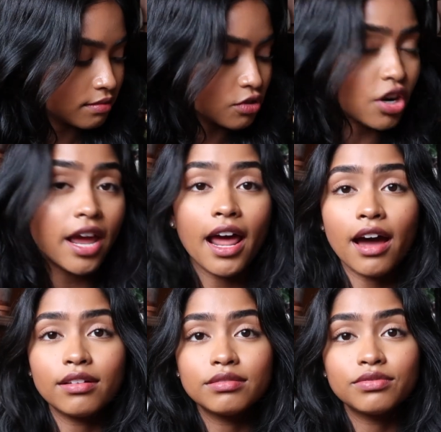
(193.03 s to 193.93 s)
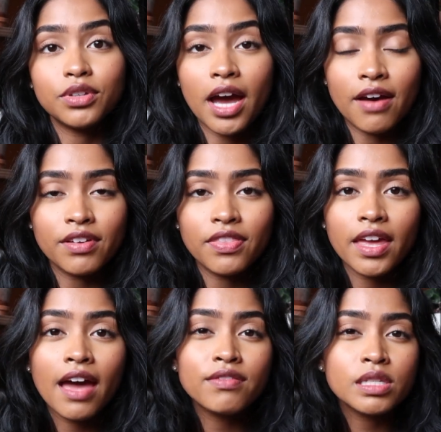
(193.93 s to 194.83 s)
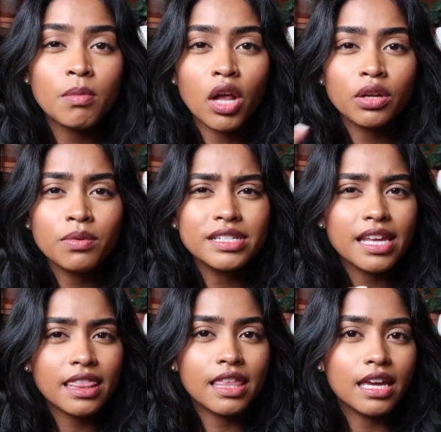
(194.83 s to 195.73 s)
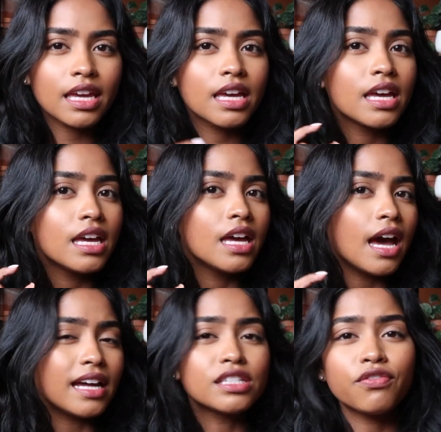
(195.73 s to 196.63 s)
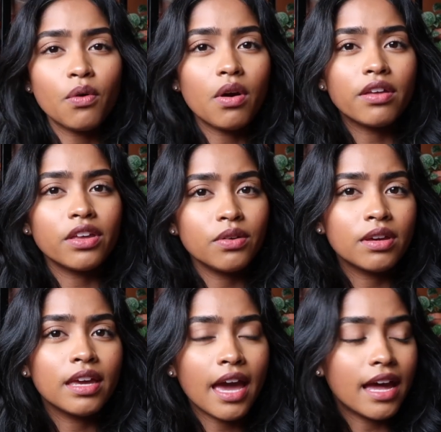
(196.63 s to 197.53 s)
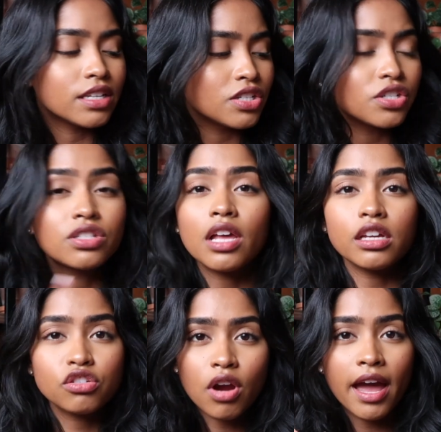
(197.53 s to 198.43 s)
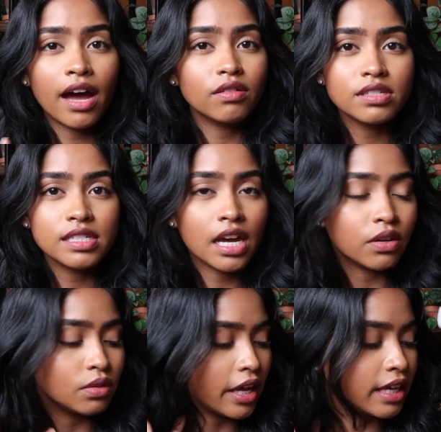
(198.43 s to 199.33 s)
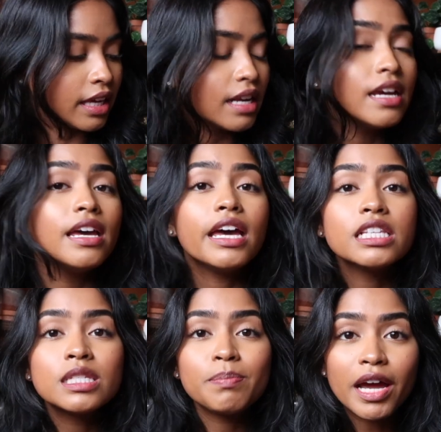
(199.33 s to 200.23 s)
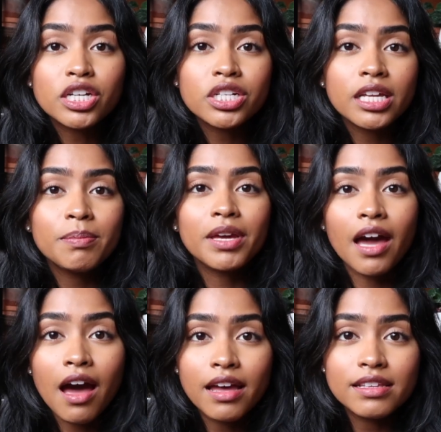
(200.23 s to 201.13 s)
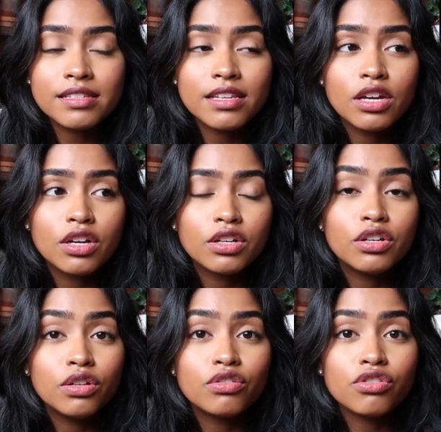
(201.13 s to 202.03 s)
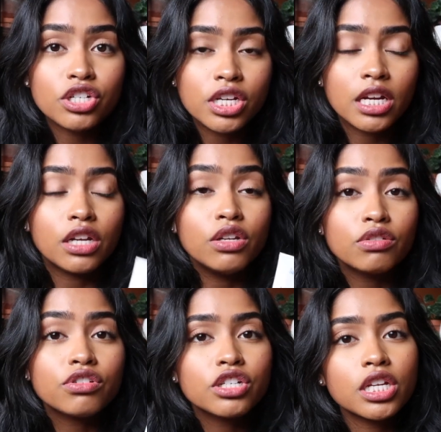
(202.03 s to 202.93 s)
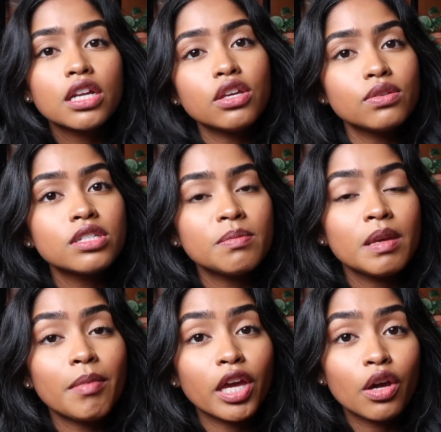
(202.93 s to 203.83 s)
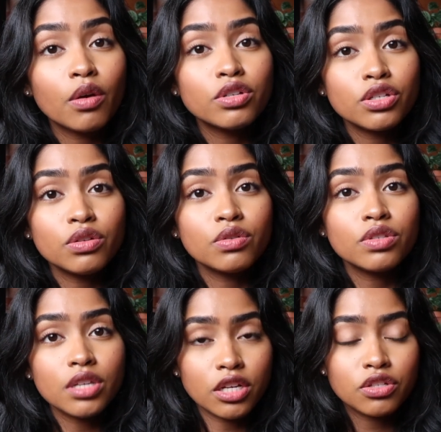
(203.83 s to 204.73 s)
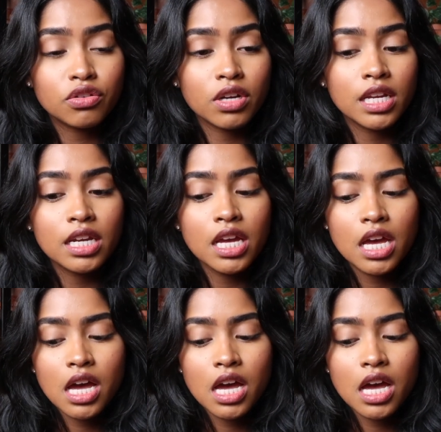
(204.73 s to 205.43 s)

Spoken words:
Try it out if you haven't. They have smaller ones, I think, at Sephora that you can get to just like try out and see how you like it, especially because Neutrogena used to be my go-to sunscreen,